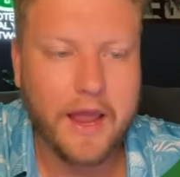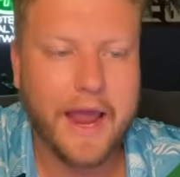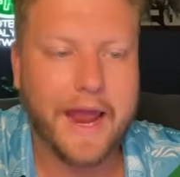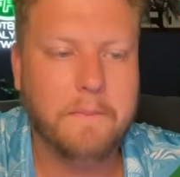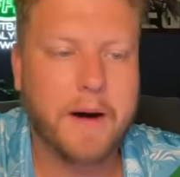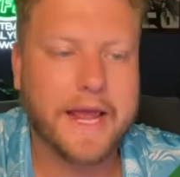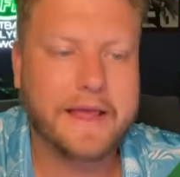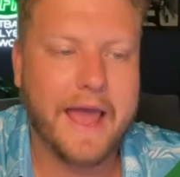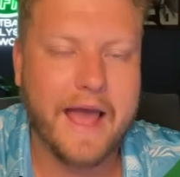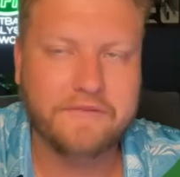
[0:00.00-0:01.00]
and Mike
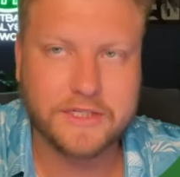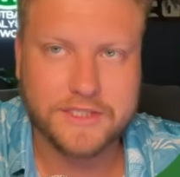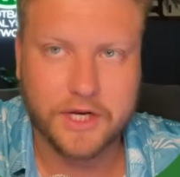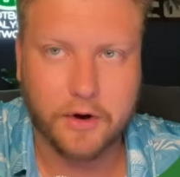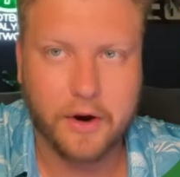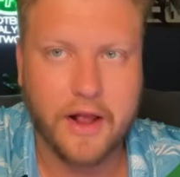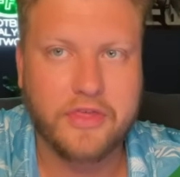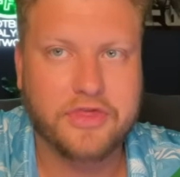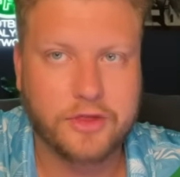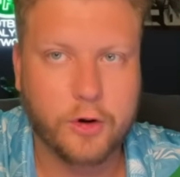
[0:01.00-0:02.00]
Evans here in
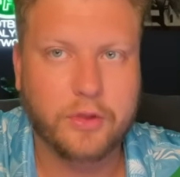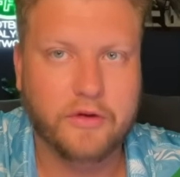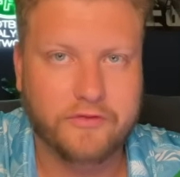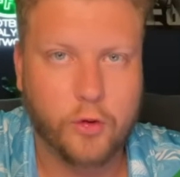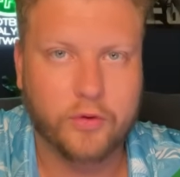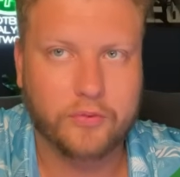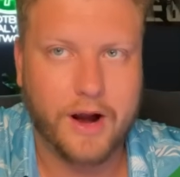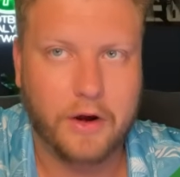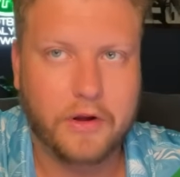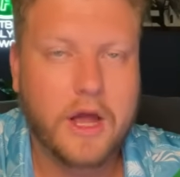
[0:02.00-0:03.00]
the 3rd and the 4th round.